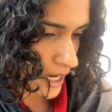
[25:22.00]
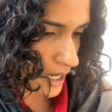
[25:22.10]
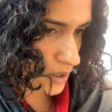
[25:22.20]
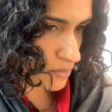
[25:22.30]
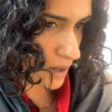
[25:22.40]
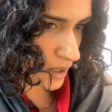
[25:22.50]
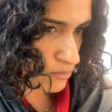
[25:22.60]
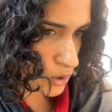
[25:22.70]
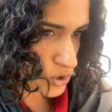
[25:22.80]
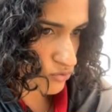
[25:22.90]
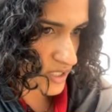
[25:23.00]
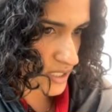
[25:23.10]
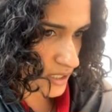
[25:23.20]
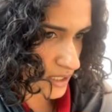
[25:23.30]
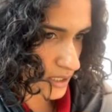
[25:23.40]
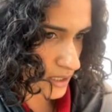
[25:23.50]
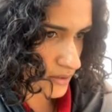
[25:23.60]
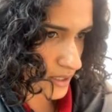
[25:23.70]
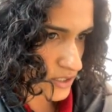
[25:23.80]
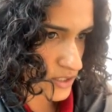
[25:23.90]
and most recently
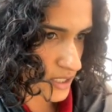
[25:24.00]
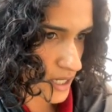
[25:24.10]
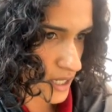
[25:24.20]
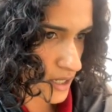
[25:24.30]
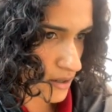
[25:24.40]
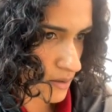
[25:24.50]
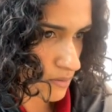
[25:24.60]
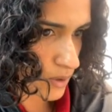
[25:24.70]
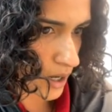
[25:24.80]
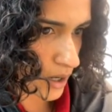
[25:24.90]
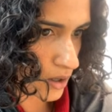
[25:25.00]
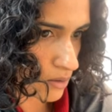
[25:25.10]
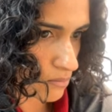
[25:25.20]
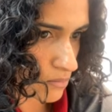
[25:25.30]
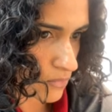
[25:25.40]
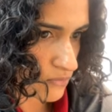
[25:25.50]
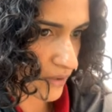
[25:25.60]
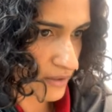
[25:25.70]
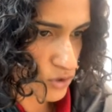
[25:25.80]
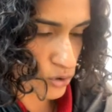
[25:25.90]
this year,
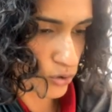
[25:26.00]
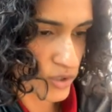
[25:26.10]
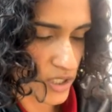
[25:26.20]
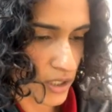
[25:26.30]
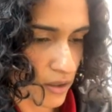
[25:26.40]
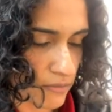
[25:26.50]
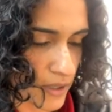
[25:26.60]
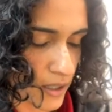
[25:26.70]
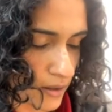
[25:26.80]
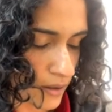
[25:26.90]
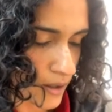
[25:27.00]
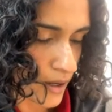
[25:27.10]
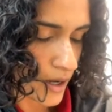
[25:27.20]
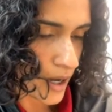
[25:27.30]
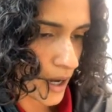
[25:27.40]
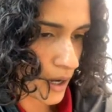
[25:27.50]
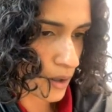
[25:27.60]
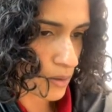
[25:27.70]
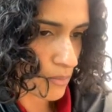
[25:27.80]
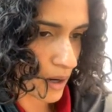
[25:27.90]
5 Shorts at the Young Vic,
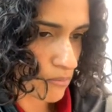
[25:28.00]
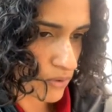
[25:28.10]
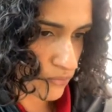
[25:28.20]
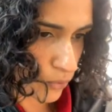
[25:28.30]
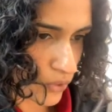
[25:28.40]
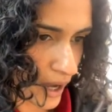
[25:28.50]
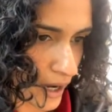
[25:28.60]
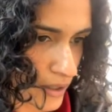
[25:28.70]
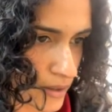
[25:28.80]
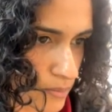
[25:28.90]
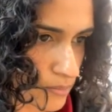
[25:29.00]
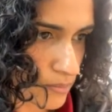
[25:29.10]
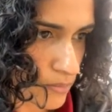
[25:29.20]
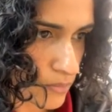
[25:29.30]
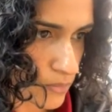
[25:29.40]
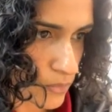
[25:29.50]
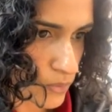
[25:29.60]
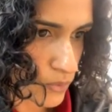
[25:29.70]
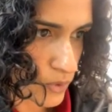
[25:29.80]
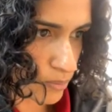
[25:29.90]
and before that,
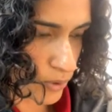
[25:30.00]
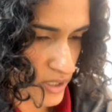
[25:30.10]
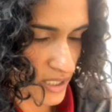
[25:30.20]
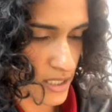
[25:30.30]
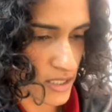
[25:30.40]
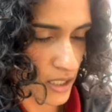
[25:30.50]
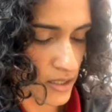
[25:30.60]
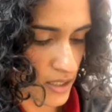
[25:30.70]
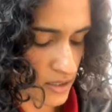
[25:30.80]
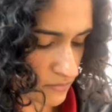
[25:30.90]
The Boys Are Kissing at Theatre